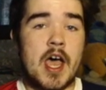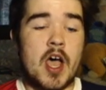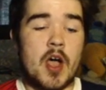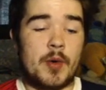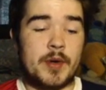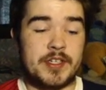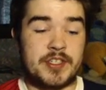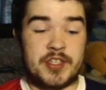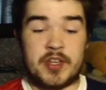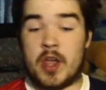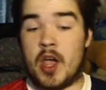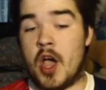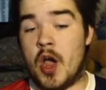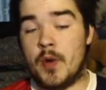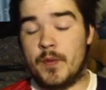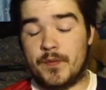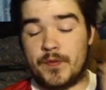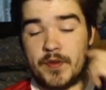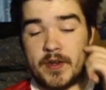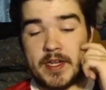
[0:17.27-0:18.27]
which
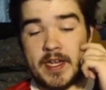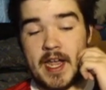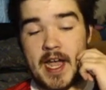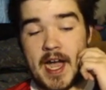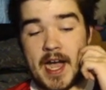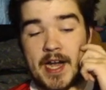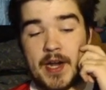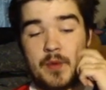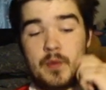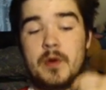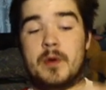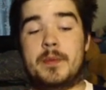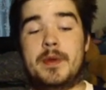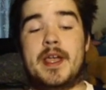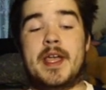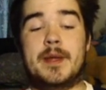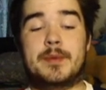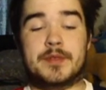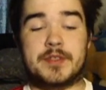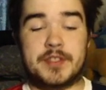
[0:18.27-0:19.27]
hopefully I will be
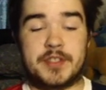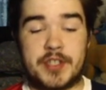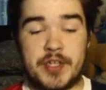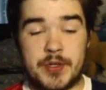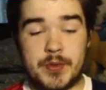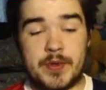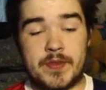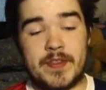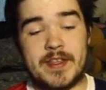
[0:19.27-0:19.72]
able to do.